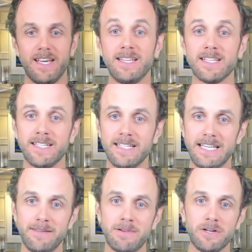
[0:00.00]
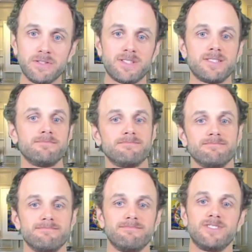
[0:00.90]
Inland E-boats.
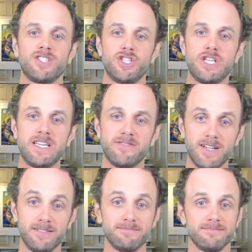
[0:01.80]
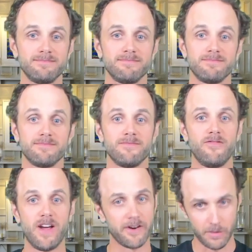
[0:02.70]
Geneva.
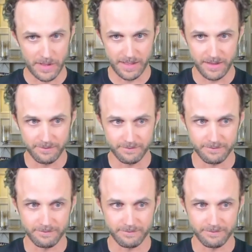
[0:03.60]
Very windy.